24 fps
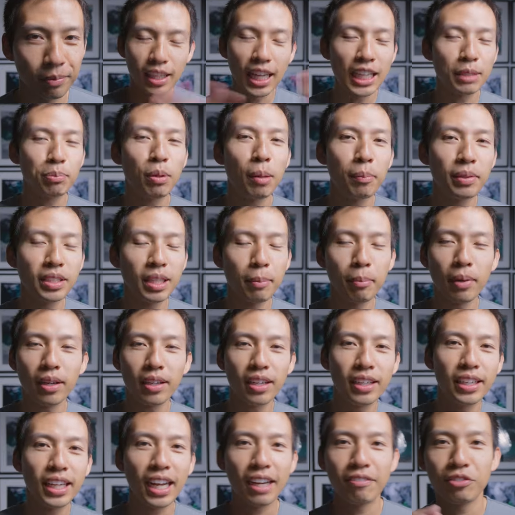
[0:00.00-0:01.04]
Last premise, I'm not
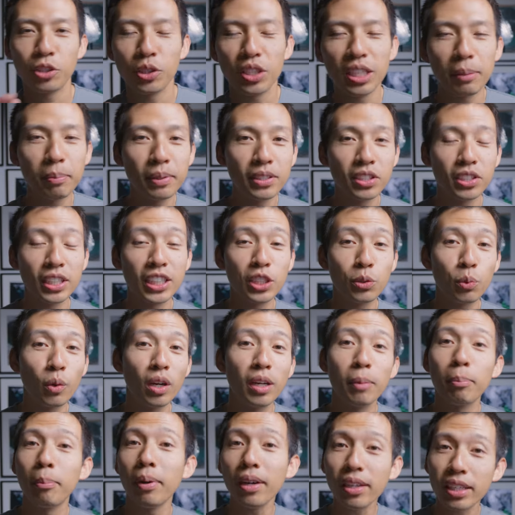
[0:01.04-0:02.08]
gonna dive too deep into each
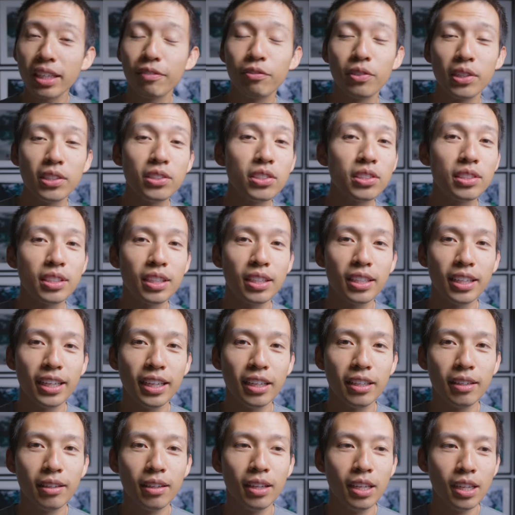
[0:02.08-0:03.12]
one, but if you're interested
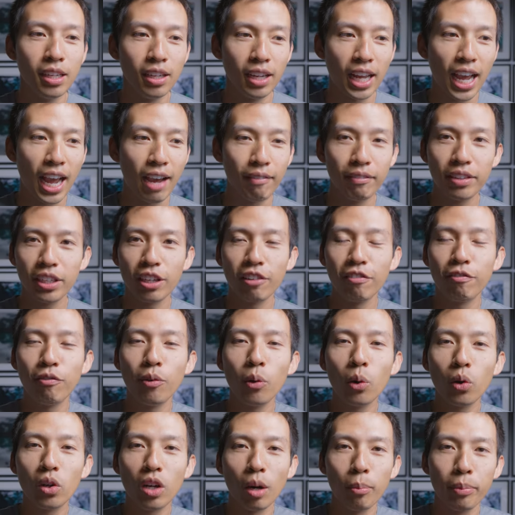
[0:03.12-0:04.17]
in having a
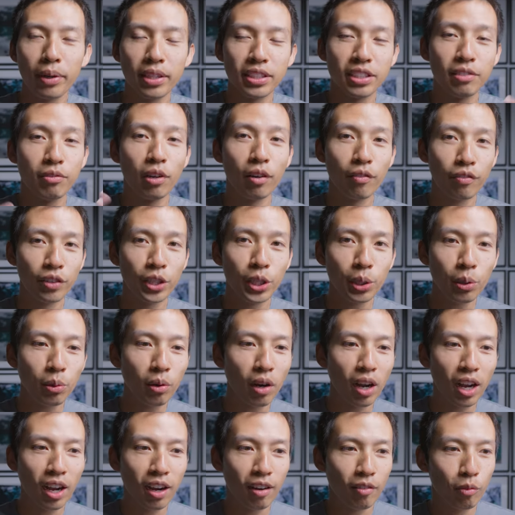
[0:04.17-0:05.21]
full comprehensive review
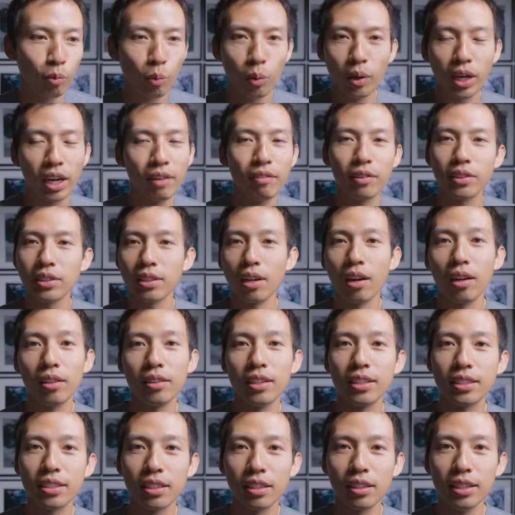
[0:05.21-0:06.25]
of whatever's on
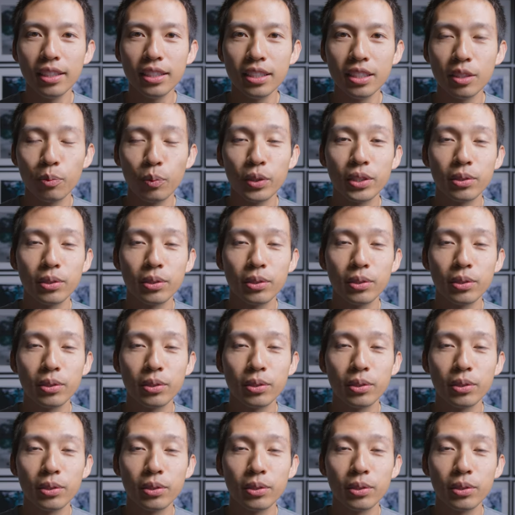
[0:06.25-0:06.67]
this list,